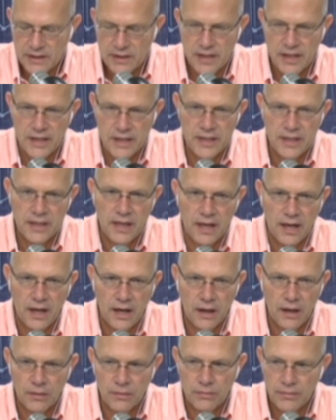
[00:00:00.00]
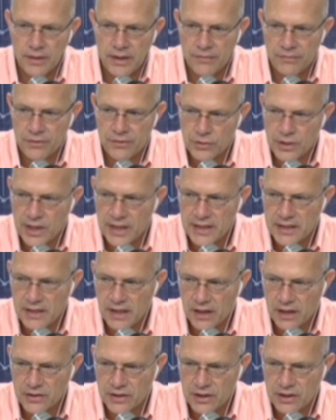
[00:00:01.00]
and see uh, if there's any
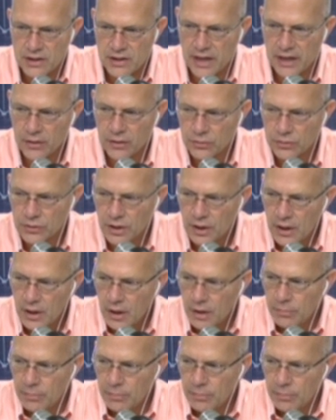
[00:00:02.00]
dust that settles.